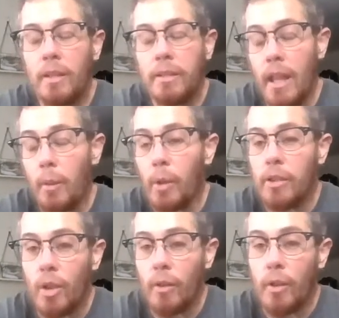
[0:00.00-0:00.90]
They wanted to
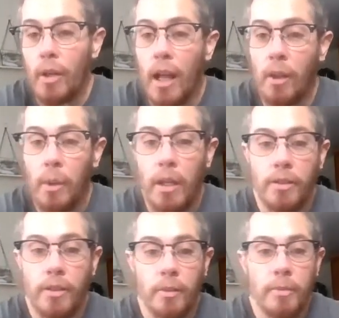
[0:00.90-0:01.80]
show off their Halloween
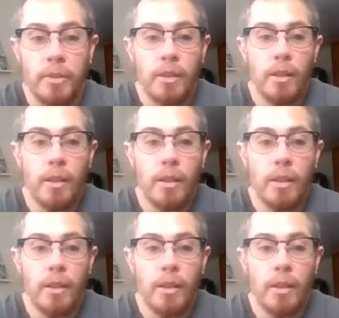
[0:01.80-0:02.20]
costumes.